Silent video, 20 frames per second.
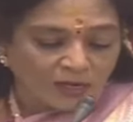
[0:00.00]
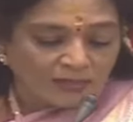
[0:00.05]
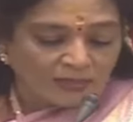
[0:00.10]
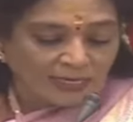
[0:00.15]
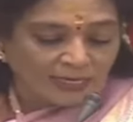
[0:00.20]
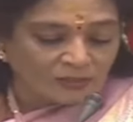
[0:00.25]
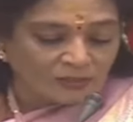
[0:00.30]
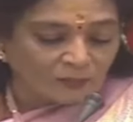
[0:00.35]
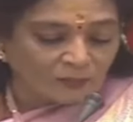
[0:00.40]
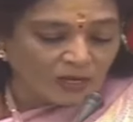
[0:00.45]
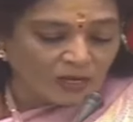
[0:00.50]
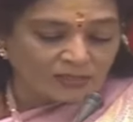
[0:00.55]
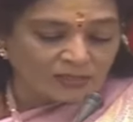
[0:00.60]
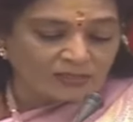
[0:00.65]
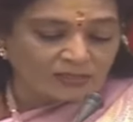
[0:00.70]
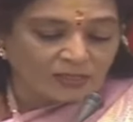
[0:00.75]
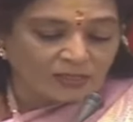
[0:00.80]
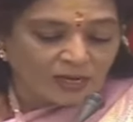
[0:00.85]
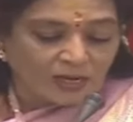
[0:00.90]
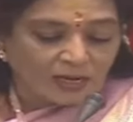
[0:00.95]

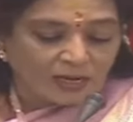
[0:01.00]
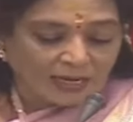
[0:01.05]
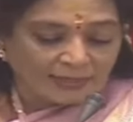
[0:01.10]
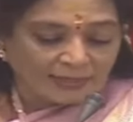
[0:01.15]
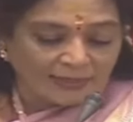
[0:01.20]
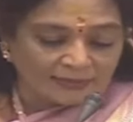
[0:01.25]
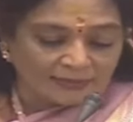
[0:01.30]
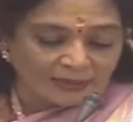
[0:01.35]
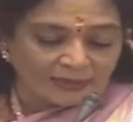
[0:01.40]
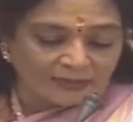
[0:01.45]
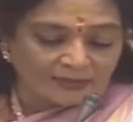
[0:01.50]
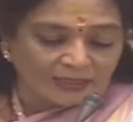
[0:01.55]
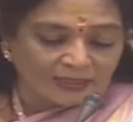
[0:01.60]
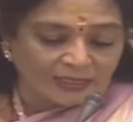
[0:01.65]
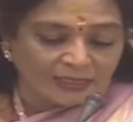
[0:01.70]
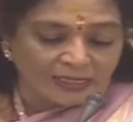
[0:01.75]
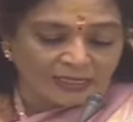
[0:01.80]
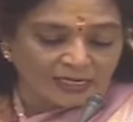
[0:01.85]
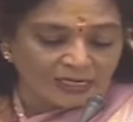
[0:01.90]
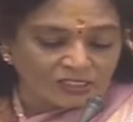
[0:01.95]
networks, connecting
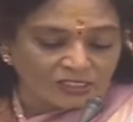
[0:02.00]
the